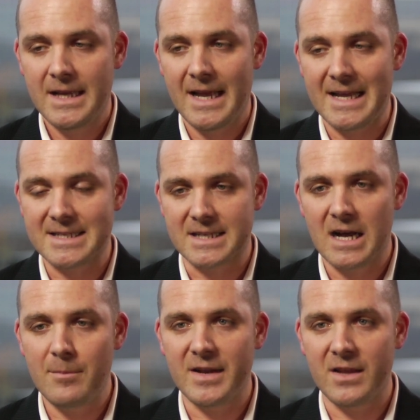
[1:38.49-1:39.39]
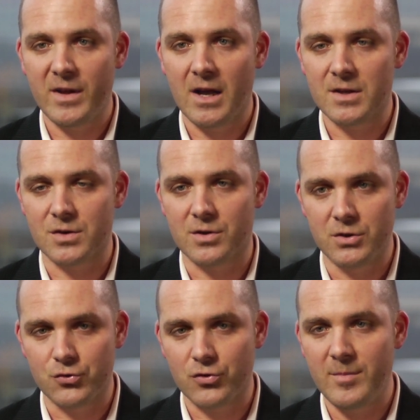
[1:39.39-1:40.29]
And as a company, we also
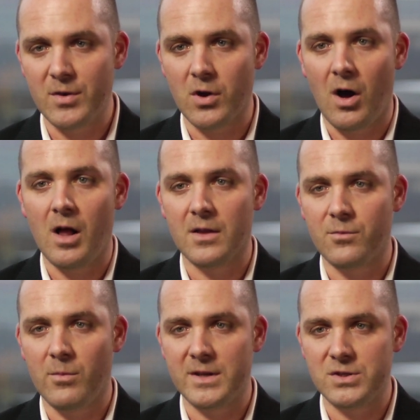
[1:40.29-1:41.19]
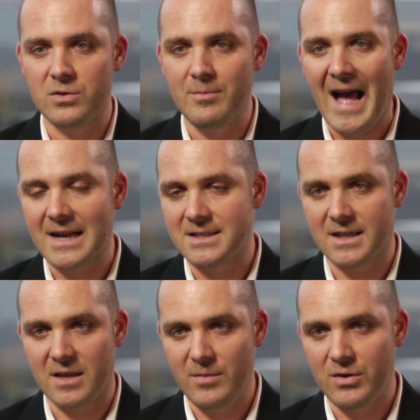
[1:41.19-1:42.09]
contribute all of what we do back to
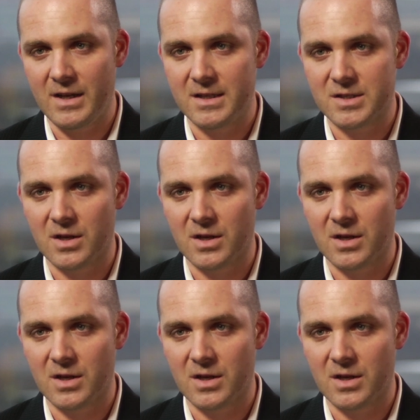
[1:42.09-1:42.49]
the community.